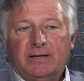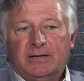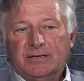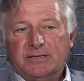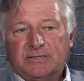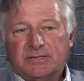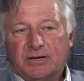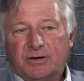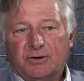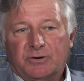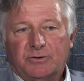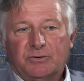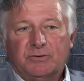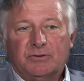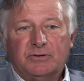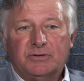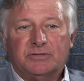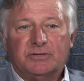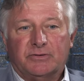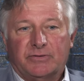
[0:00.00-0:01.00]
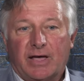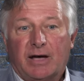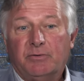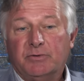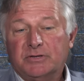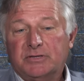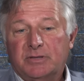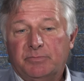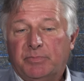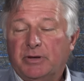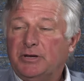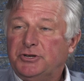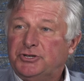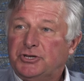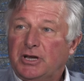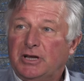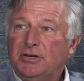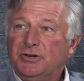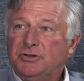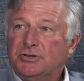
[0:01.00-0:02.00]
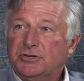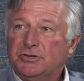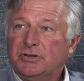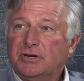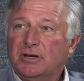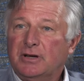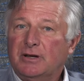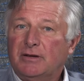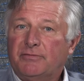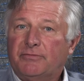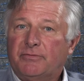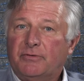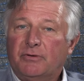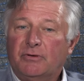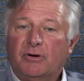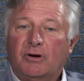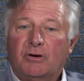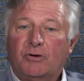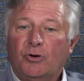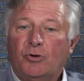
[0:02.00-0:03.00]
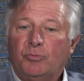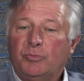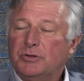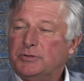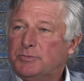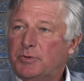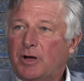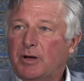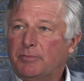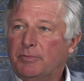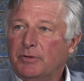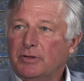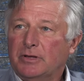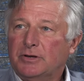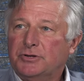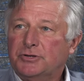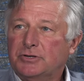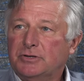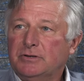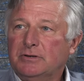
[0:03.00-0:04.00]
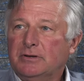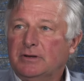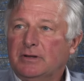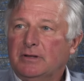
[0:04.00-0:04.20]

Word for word: so, so that was the big change uh, for our homeless population,